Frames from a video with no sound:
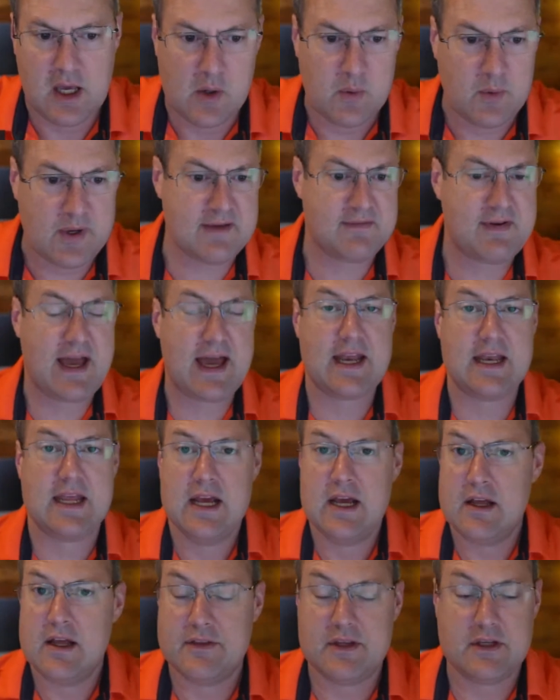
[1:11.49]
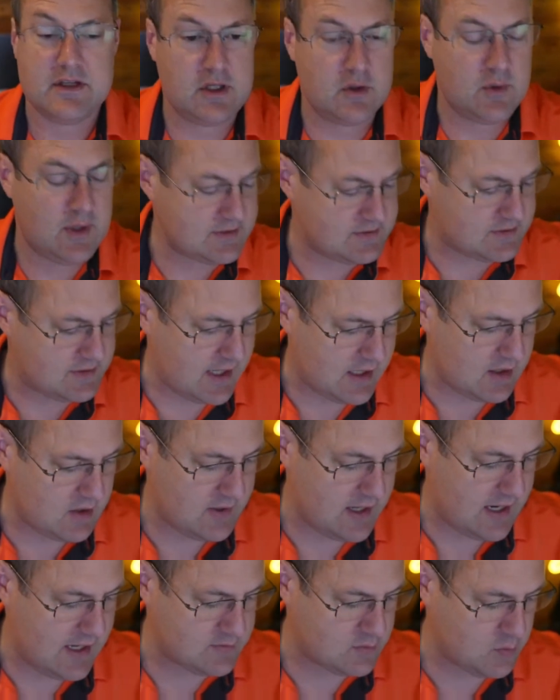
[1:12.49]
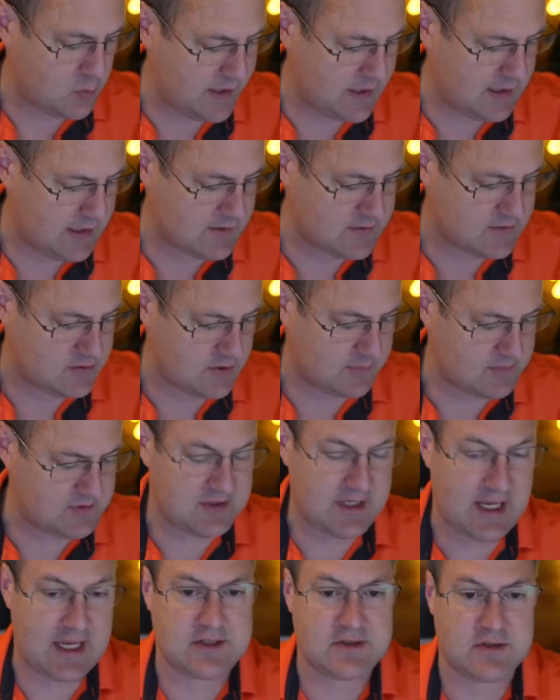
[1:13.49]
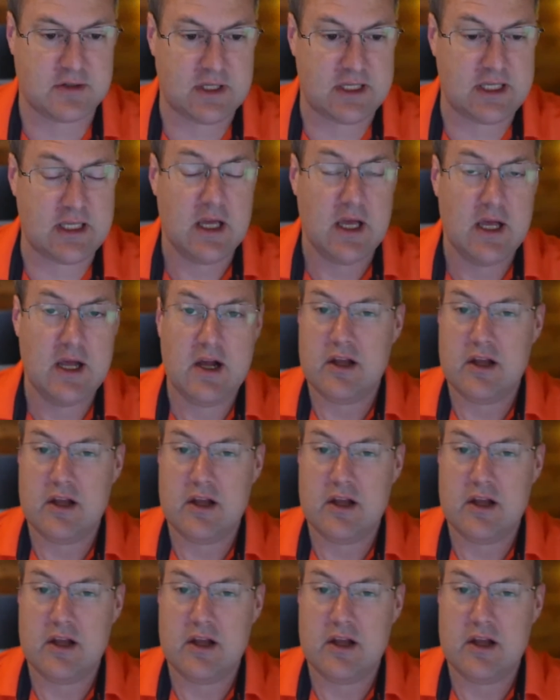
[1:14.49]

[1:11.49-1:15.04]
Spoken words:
we have had the US dollar has weakened substantially.